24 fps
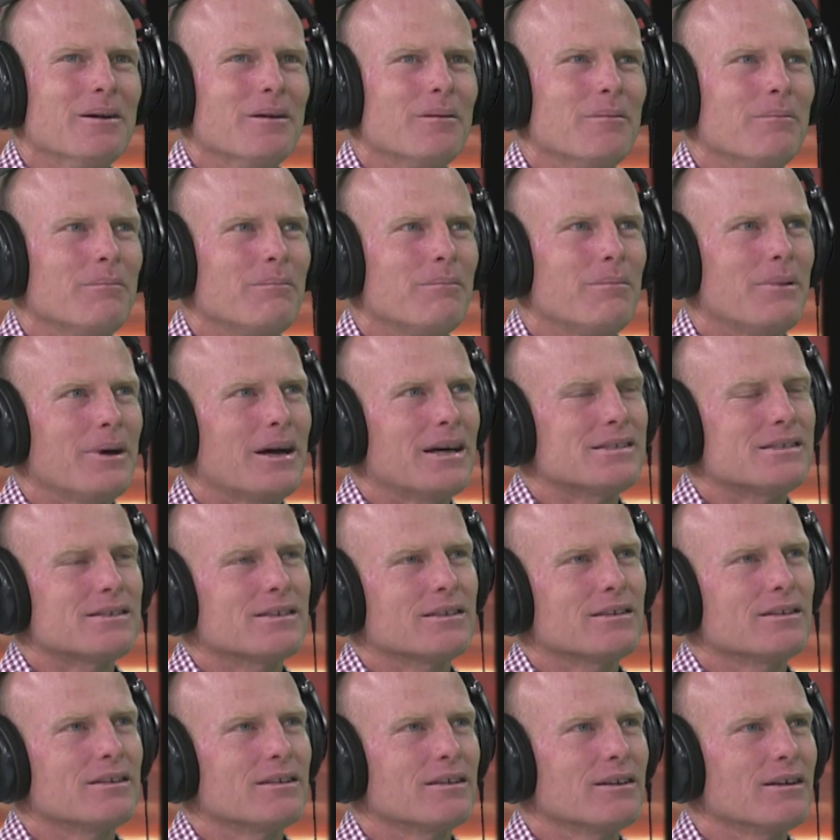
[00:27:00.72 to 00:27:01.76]
but
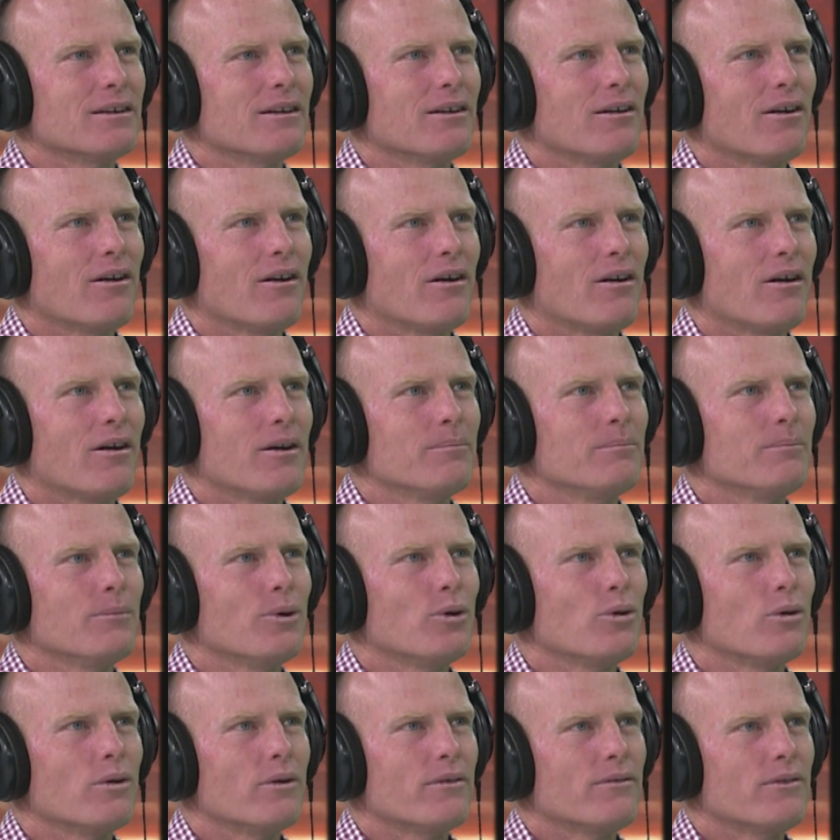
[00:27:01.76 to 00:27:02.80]
I'm
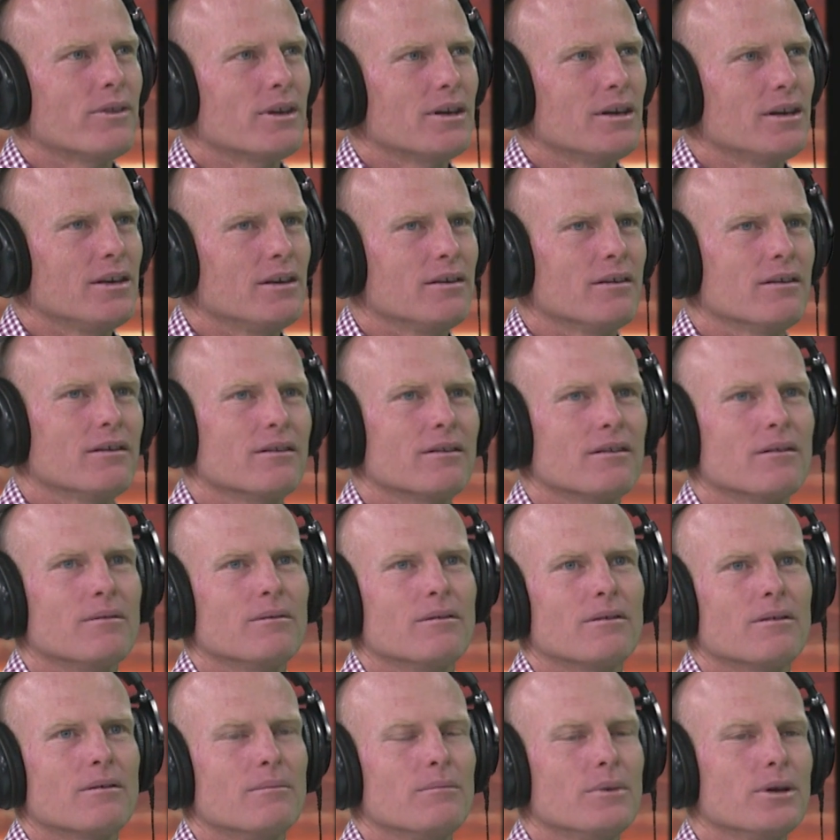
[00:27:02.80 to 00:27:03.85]
more of the
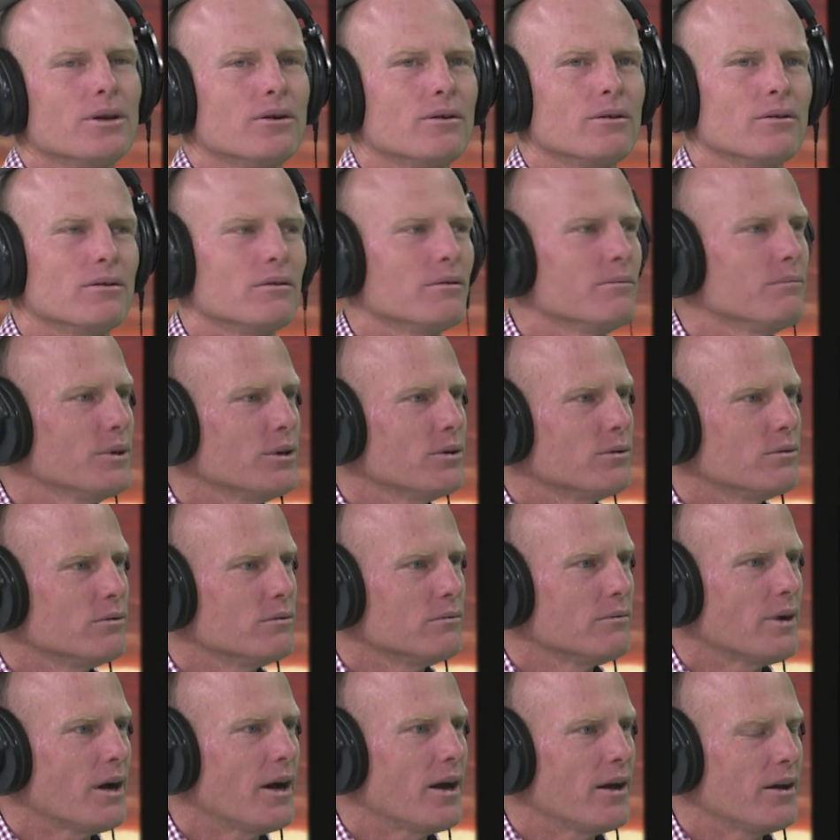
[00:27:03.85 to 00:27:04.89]
middle
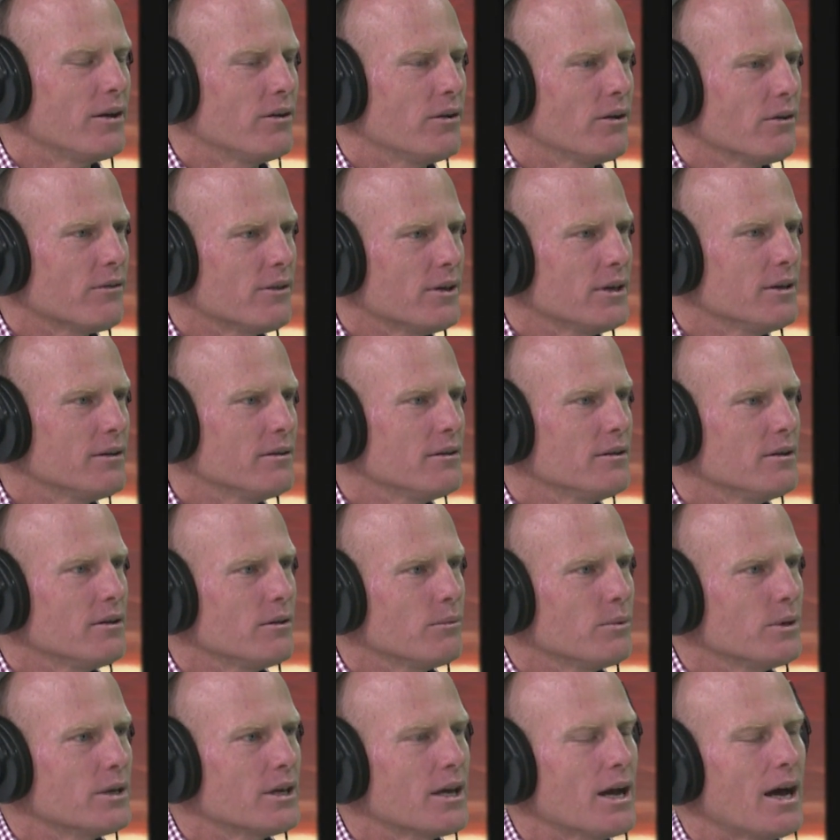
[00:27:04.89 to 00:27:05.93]
road. I think
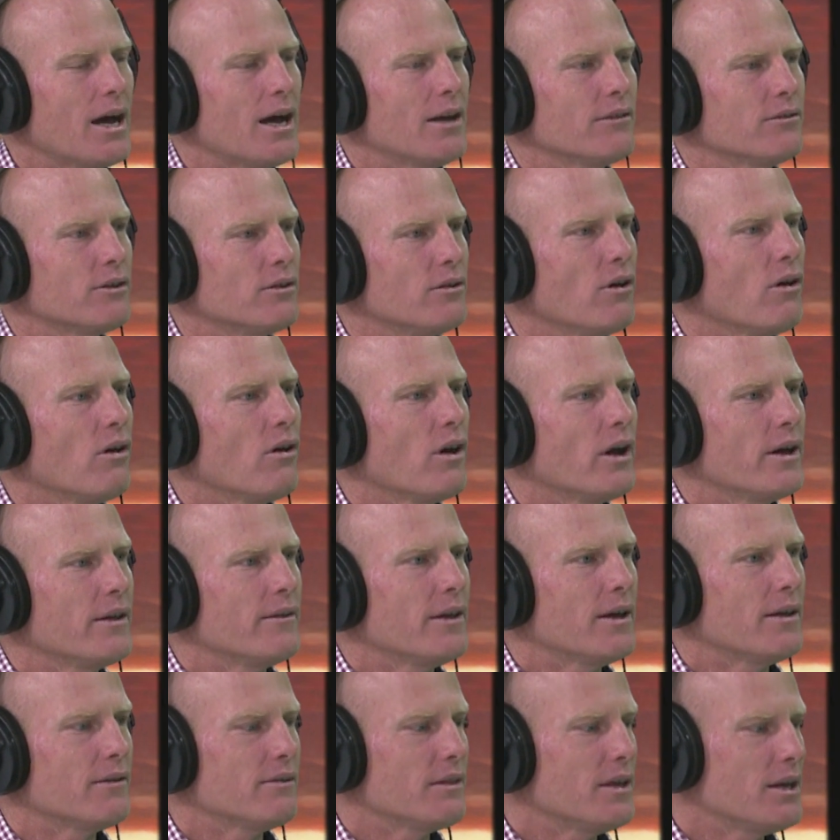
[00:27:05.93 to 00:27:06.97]
we can't deny
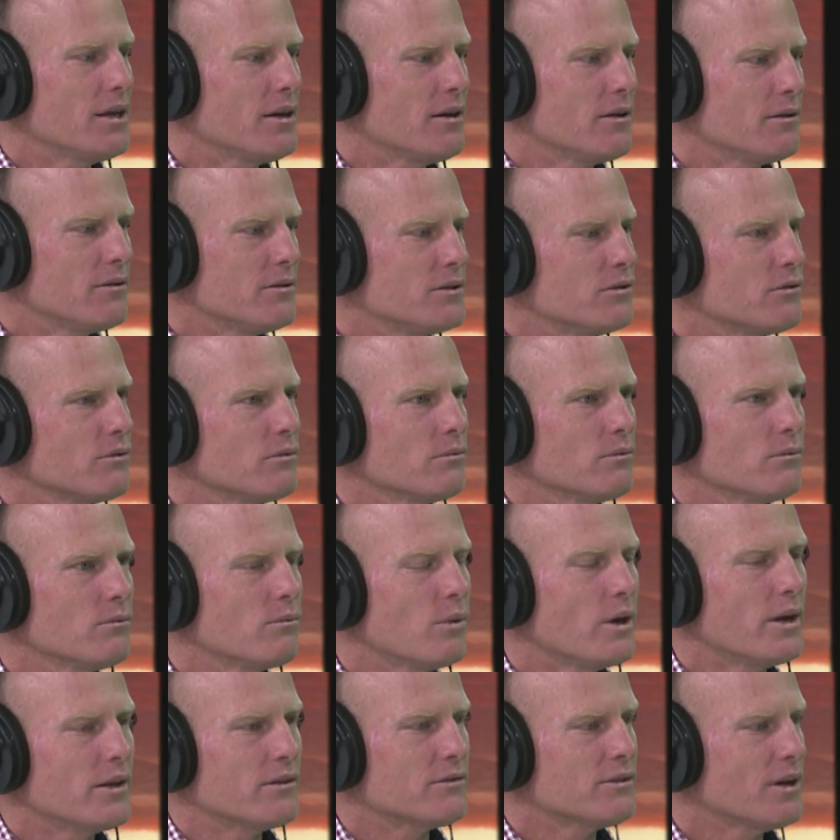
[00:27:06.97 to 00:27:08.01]
that there is
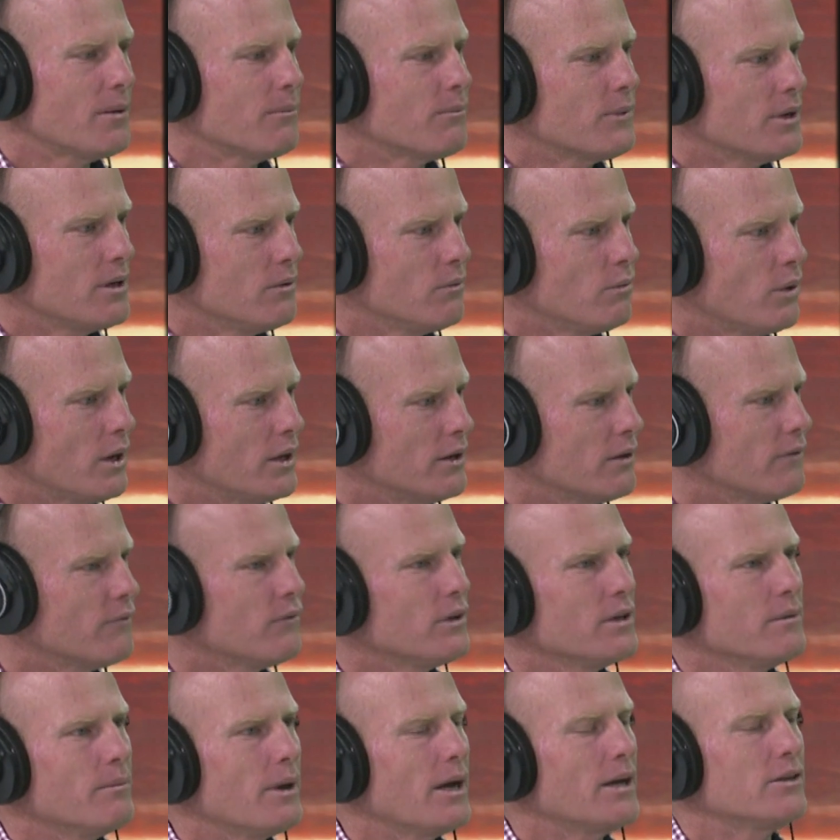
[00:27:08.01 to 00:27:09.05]
something
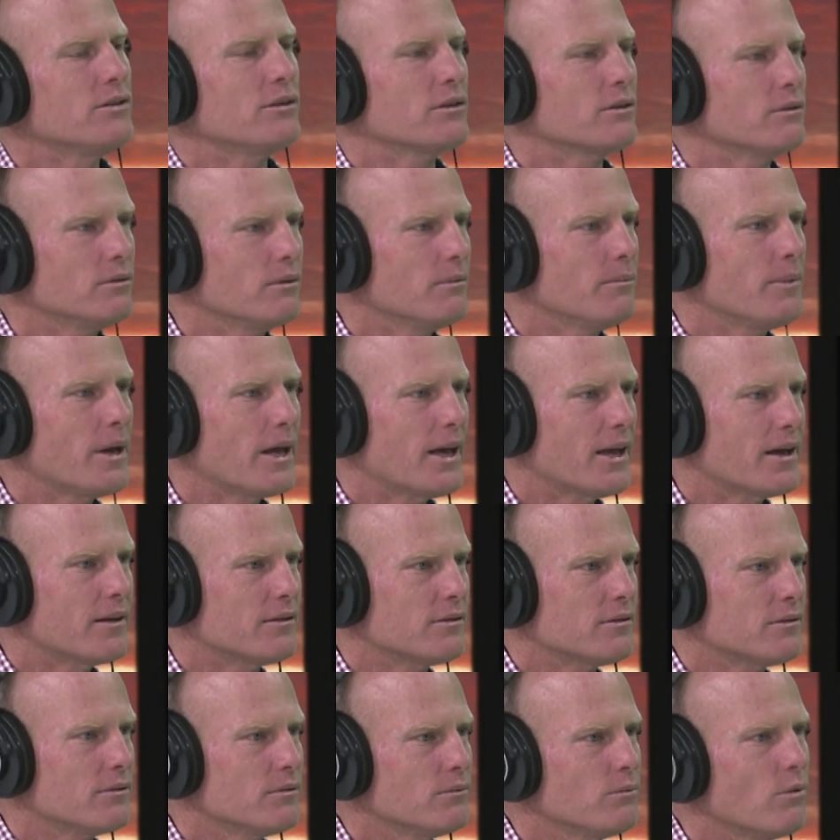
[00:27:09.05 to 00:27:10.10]
wonderfully magical
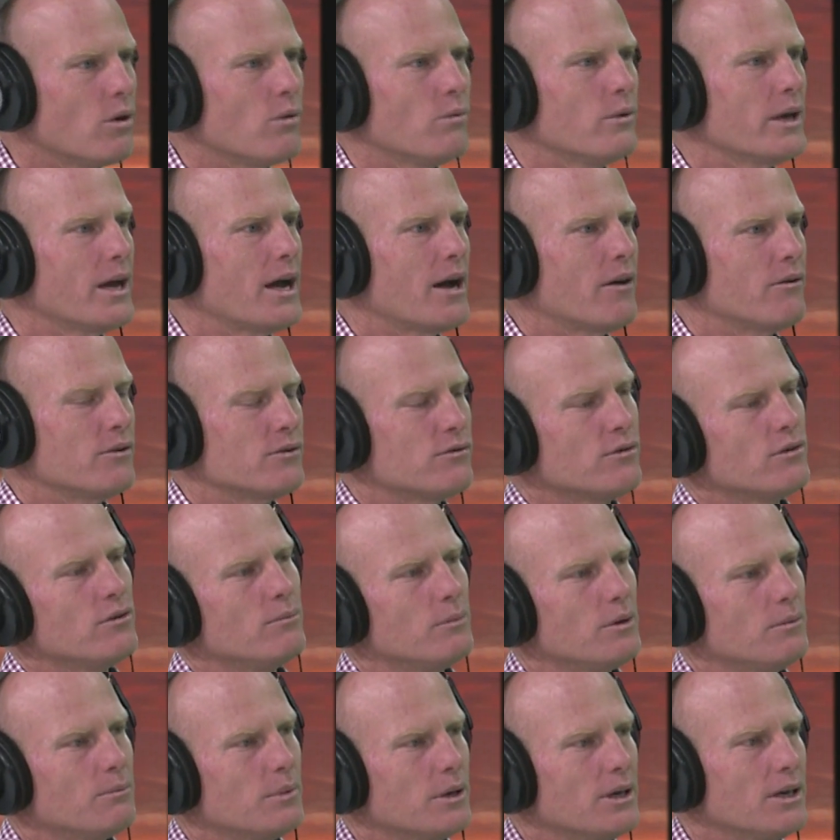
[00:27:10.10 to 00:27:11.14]
about what we are as
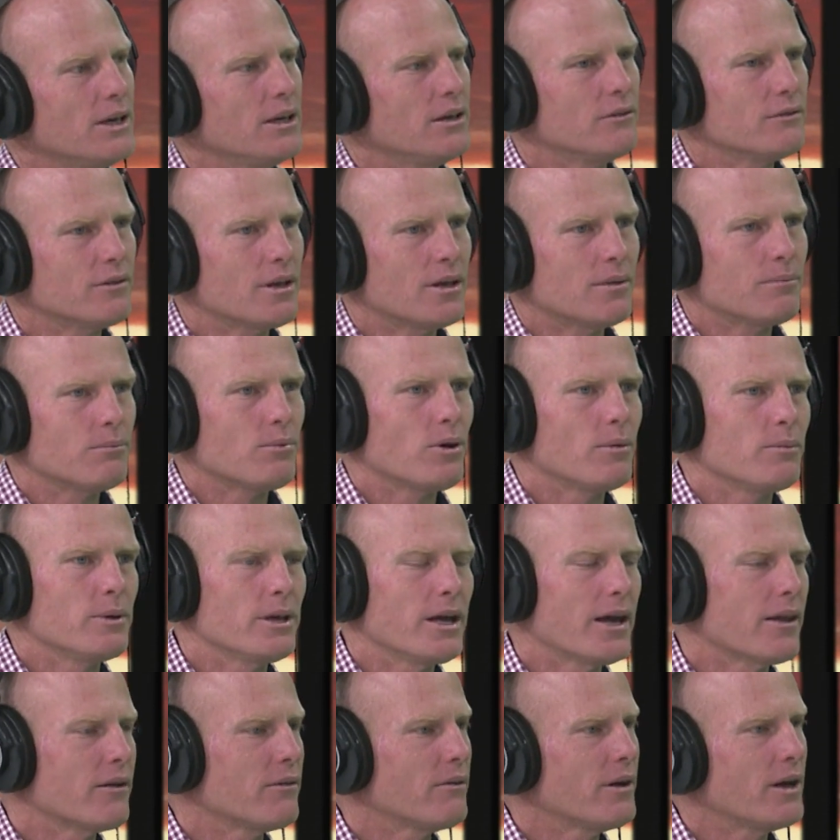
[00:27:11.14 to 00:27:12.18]
human beings that probably
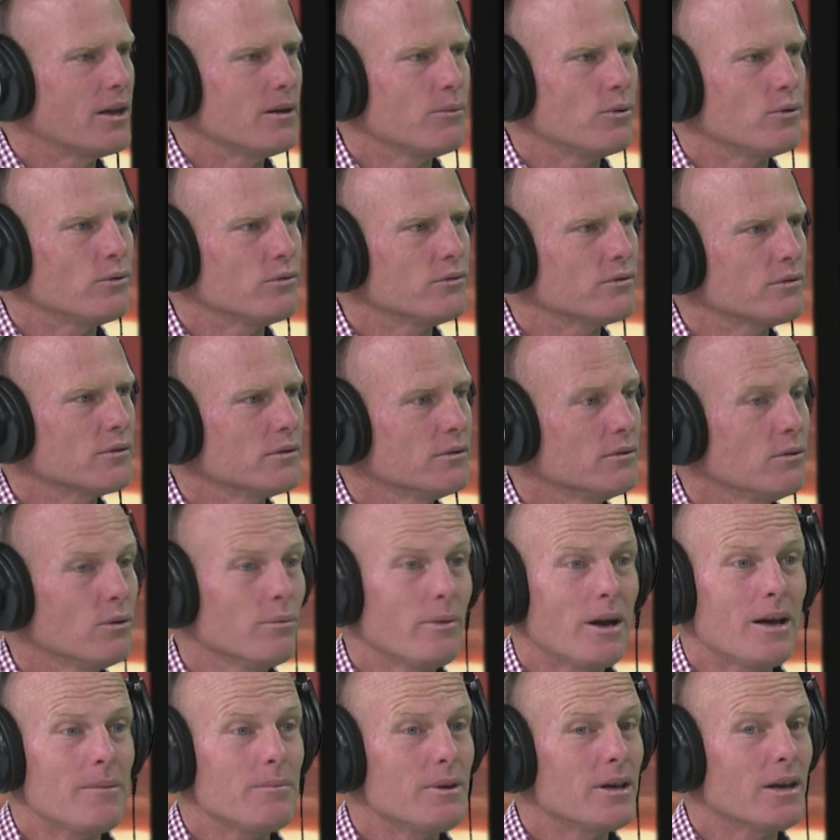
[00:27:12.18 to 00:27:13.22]
other animals, or
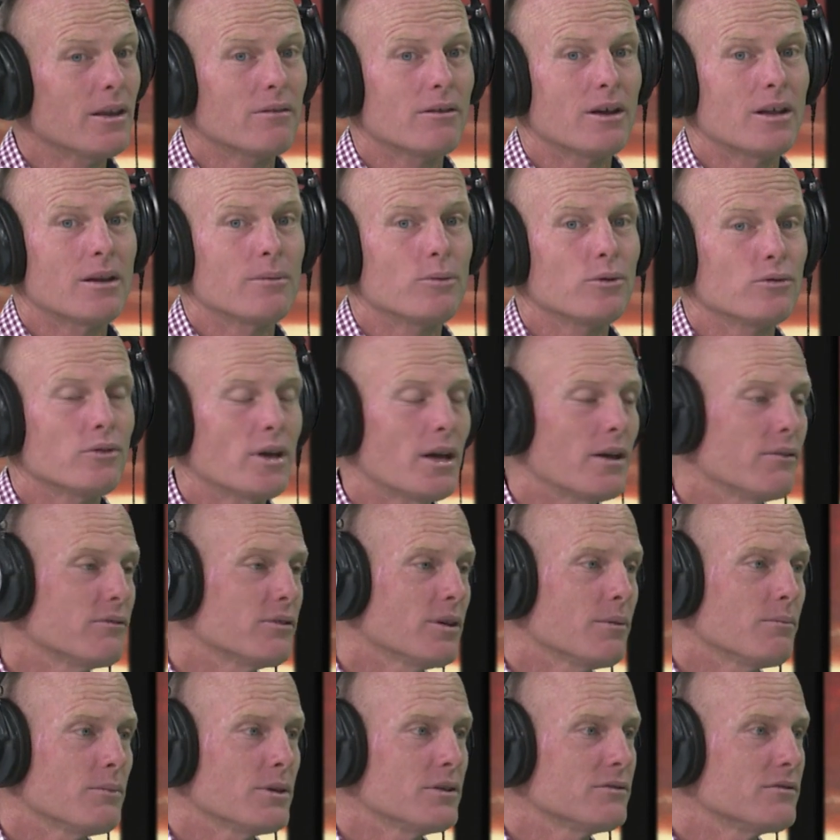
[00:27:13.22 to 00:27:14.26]
maybe other animals, have
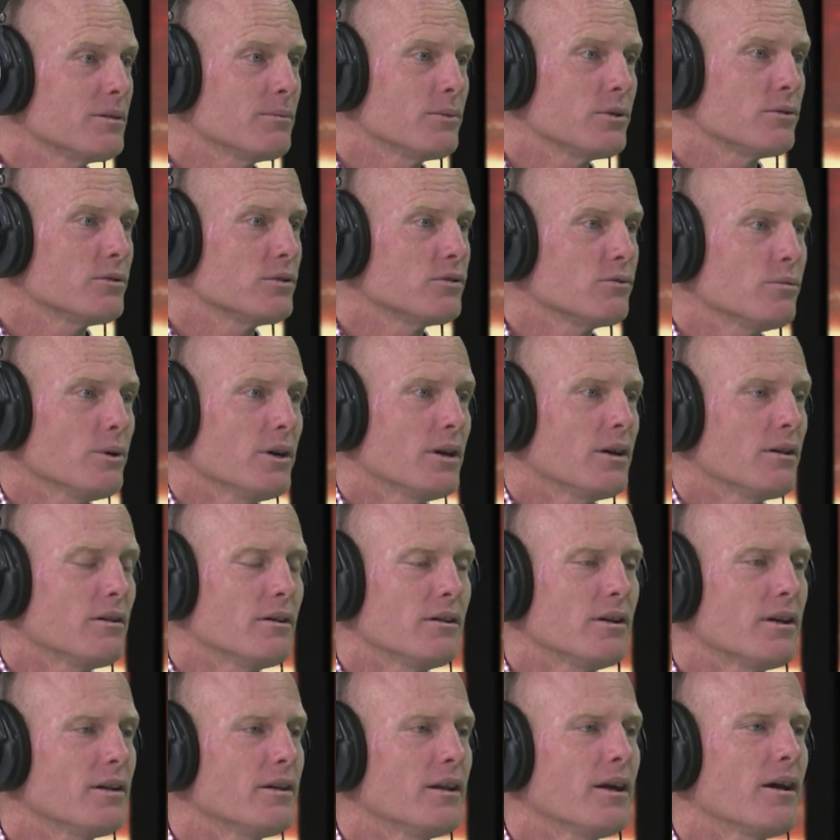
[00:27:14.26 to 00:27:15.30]
something similar as well. I
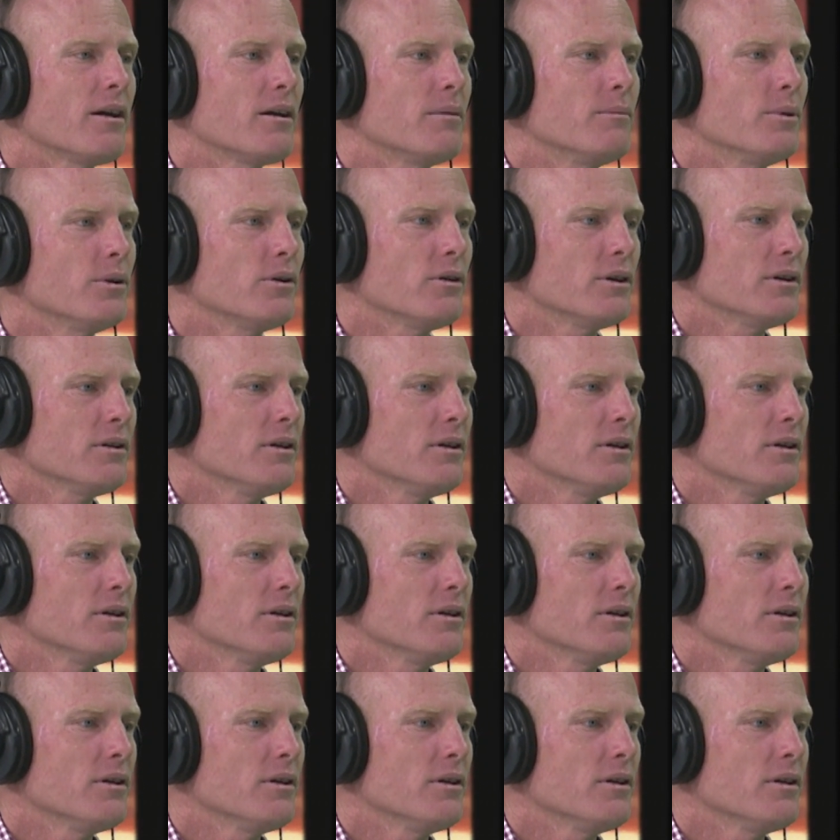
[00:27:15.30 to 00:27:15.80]
don't know, but